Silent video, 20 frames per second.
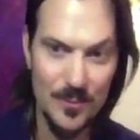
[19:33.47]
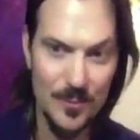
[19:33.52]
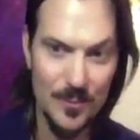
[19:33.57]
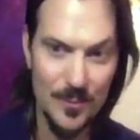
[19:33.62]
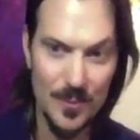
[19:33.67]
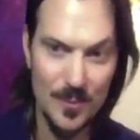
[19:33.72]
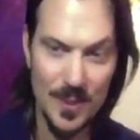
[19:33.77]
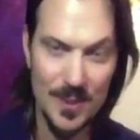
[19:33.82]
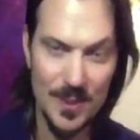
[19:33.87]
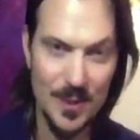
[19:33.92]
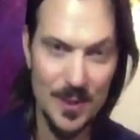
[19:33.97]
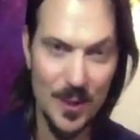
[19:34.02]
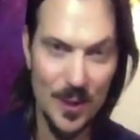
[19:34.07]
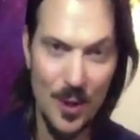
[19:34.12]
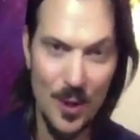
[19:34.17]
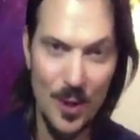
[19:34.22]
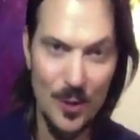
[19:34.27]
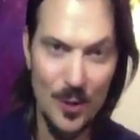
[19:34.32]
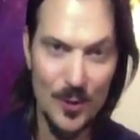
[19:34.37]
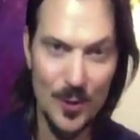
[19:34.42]
listen to
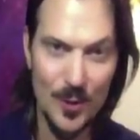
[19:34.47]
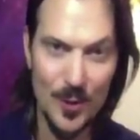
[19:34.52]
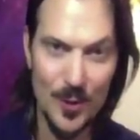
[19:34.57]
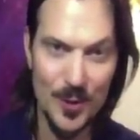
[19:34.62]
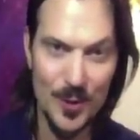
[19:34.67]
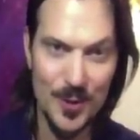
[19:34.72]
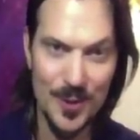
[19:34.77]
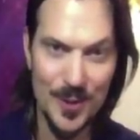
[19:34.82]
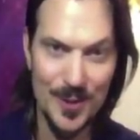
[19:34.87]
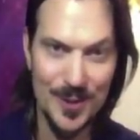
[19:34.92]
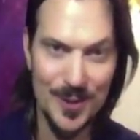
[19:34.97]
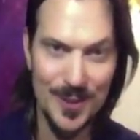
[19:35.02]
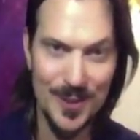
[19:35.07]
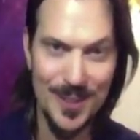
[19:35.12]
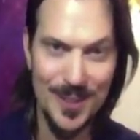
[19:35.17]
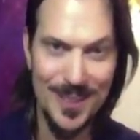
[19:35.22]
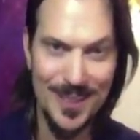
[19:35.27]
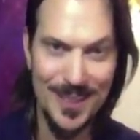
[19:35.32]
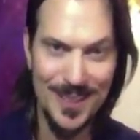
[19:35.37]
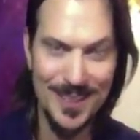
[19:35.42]
all of hers,
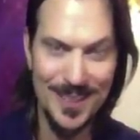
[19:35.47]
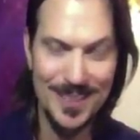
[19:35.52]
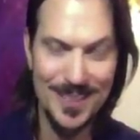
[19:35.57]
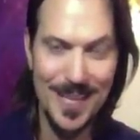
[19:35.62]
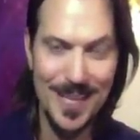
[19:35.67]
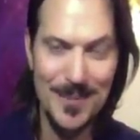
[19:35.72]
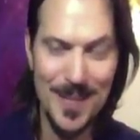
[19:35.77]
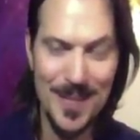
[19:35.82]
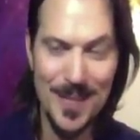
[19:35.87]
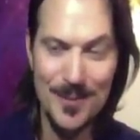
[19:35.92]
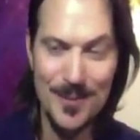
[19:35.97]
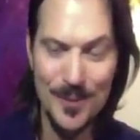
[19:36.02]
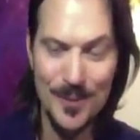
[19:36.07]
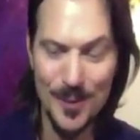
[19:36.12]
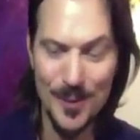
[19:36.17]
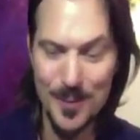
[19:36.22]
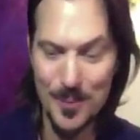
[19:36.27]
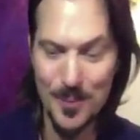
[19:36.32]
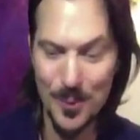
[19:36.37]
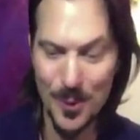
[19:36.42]
because I'm getting
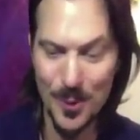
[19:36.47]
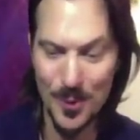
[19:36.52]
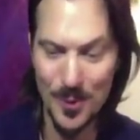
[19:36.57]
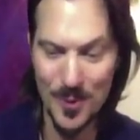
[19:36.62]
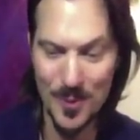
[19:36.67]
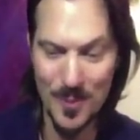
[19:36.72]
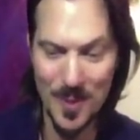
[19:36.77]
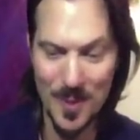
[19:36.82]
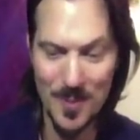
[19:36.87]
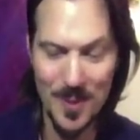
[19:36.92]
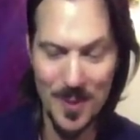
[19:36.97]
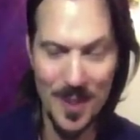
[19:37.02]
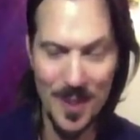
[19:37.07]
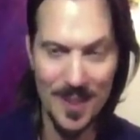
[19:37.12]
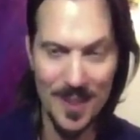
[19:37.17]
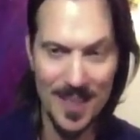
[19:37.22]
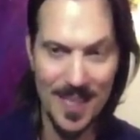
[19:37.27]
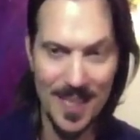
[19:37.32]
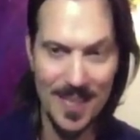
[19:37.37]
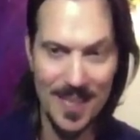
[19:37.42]
really bored with my
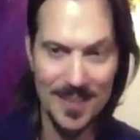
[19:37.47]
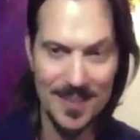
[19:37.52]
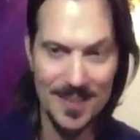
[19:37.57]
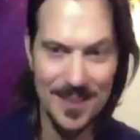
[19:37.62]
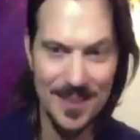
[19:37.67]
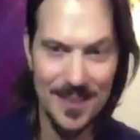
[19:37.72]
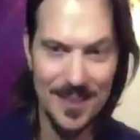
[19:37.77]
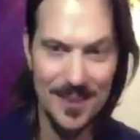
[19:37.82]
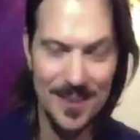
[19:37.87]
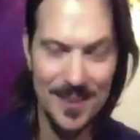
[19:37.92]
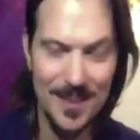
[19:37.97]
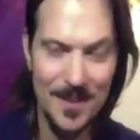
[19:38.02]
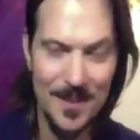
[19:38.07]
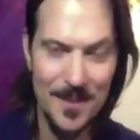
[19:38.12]
podcasts lately.